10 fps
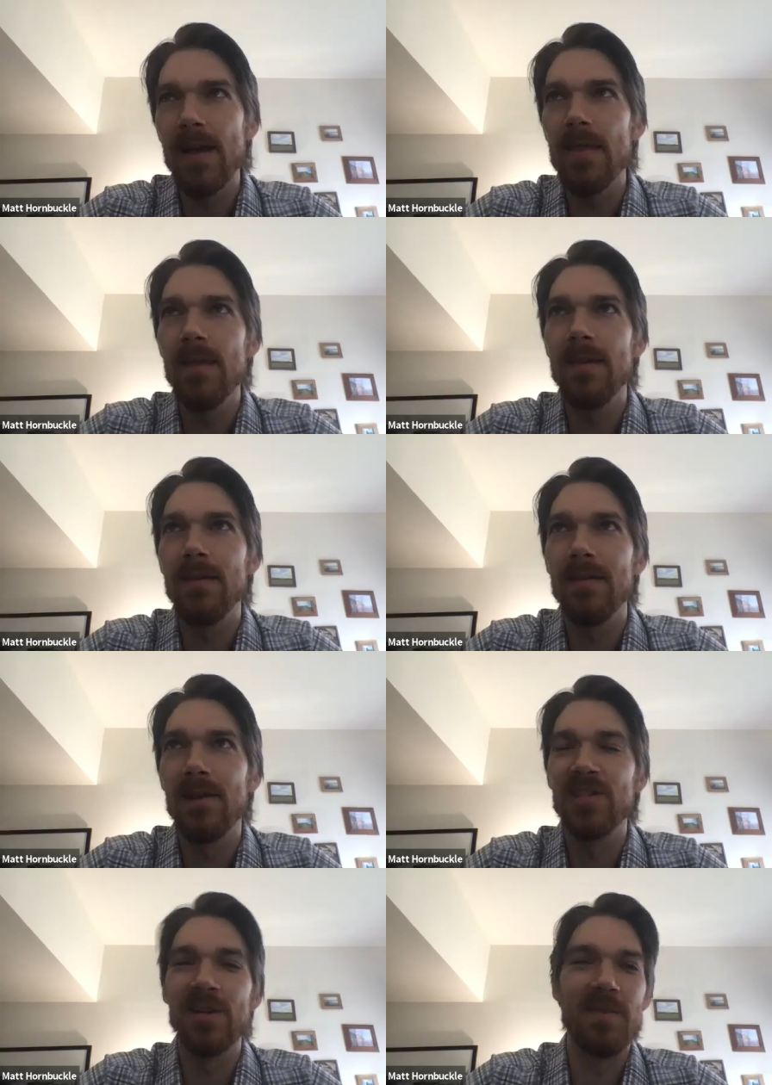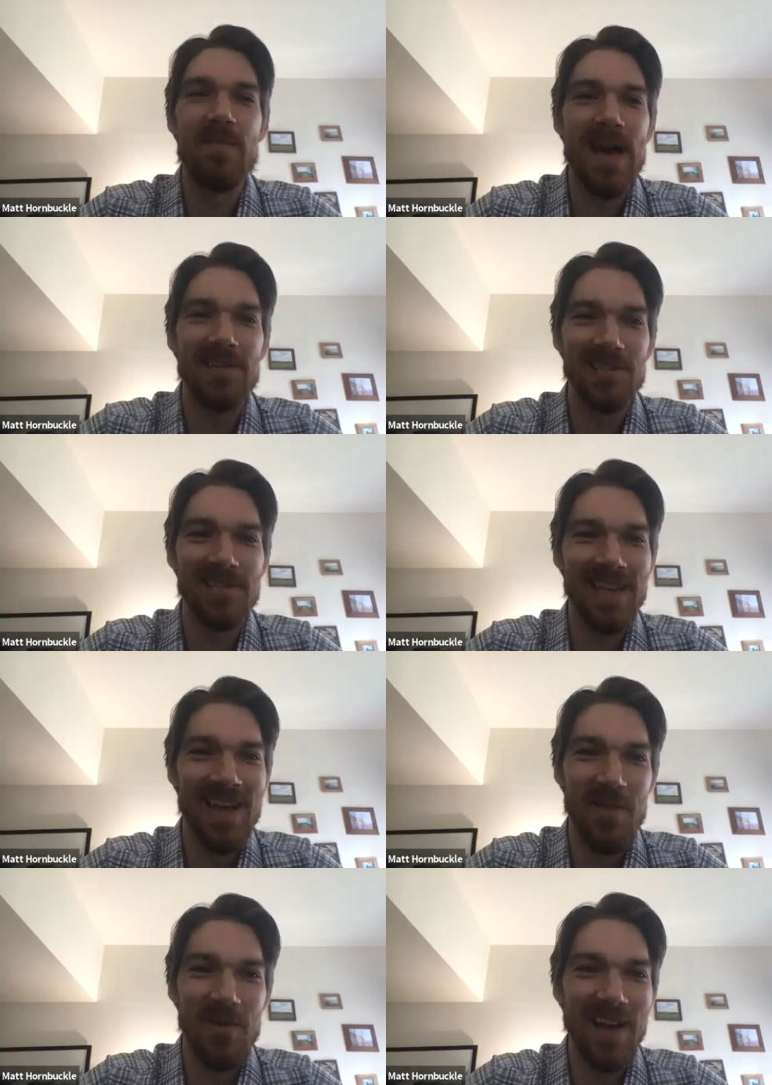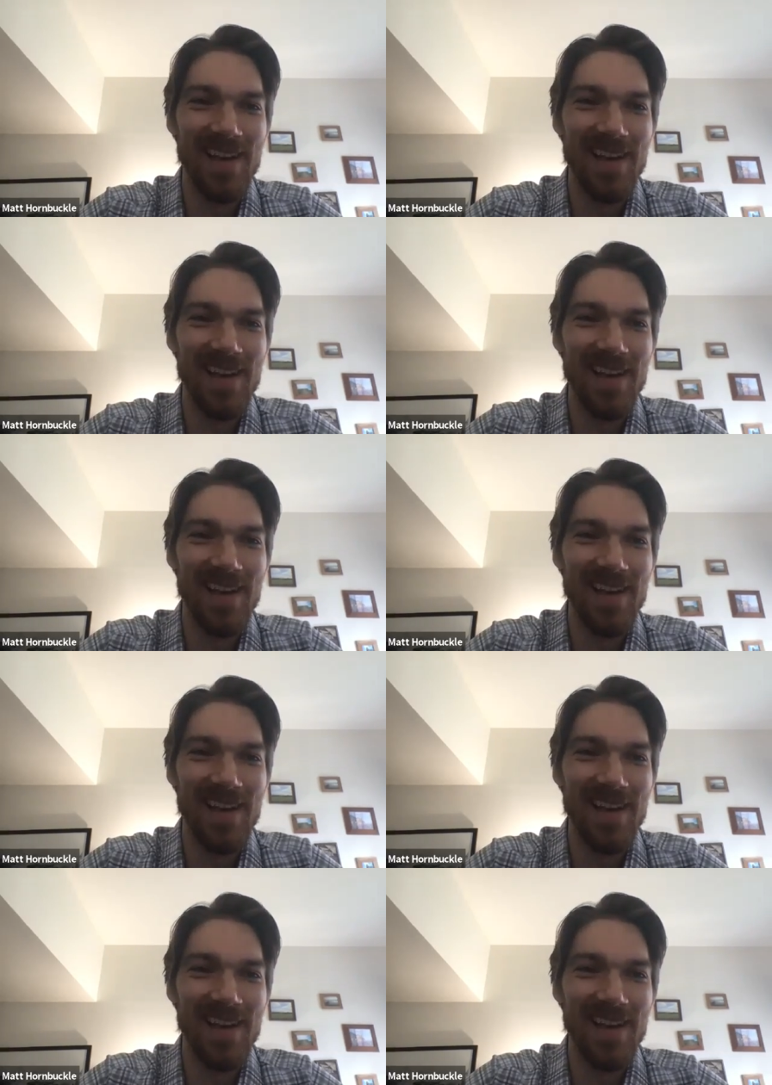think I'll start with the bad just to get it out of the way. I